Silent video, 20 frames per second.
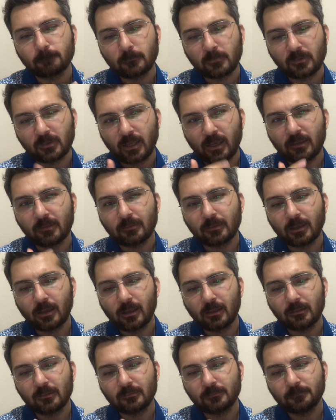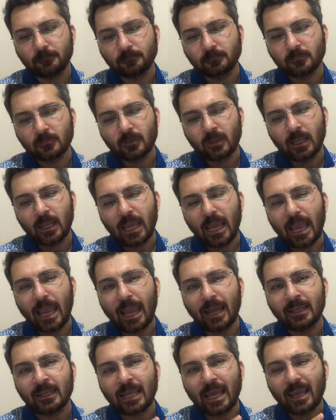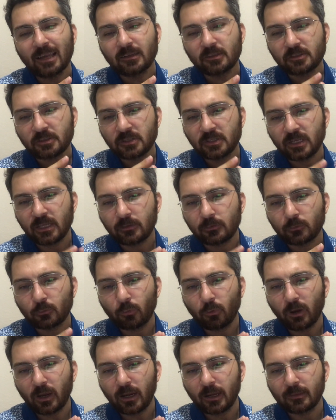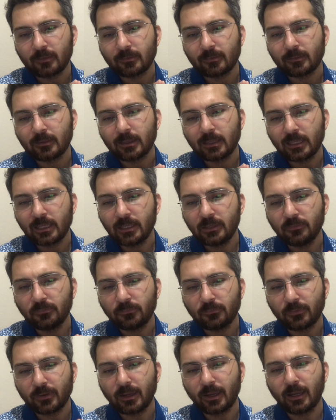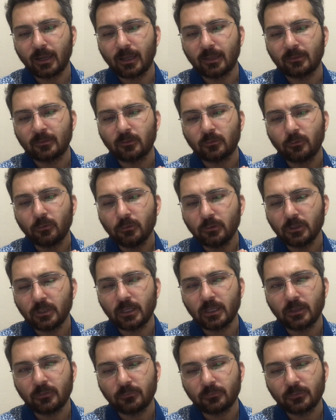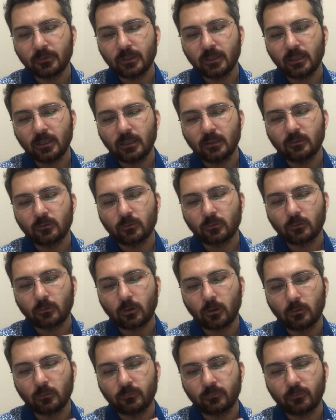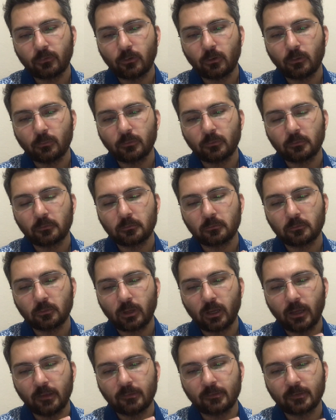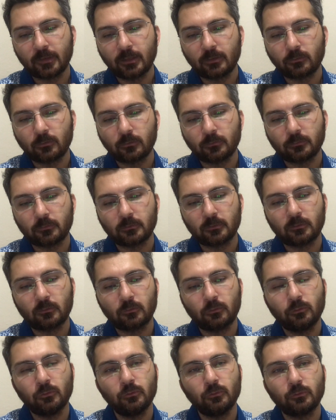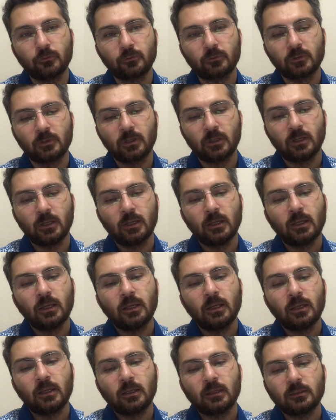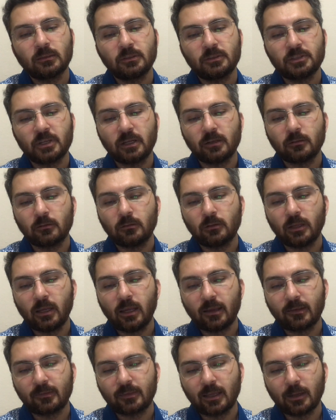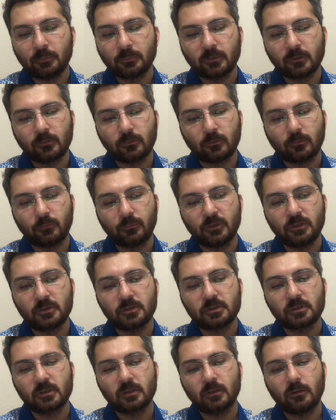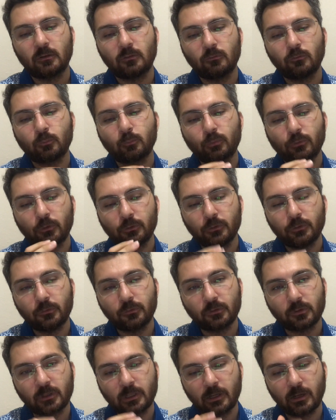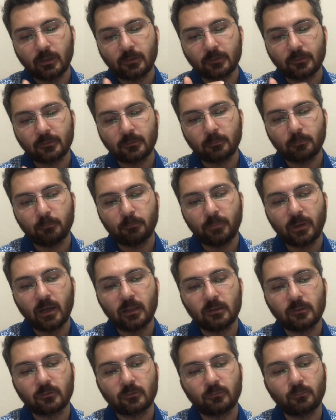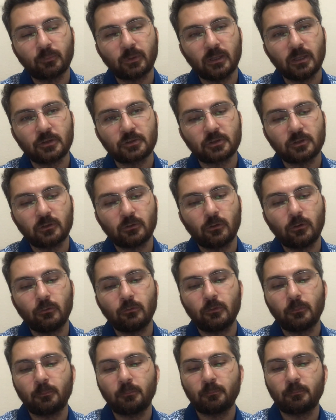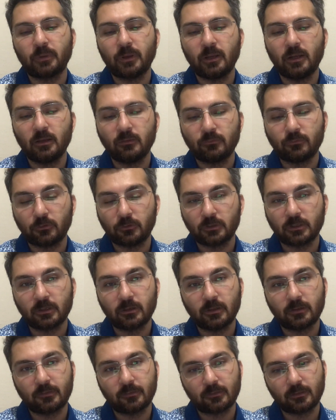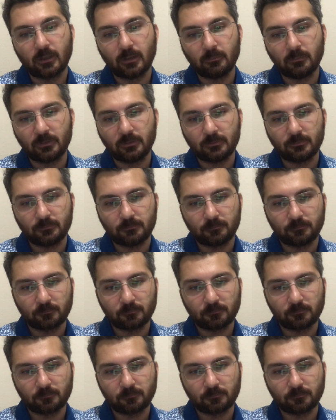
says that an action is right if and only if it conforms to a set of rules, the general acceptance of which will produce the greatest balance of pleasure over pain for the greatest number.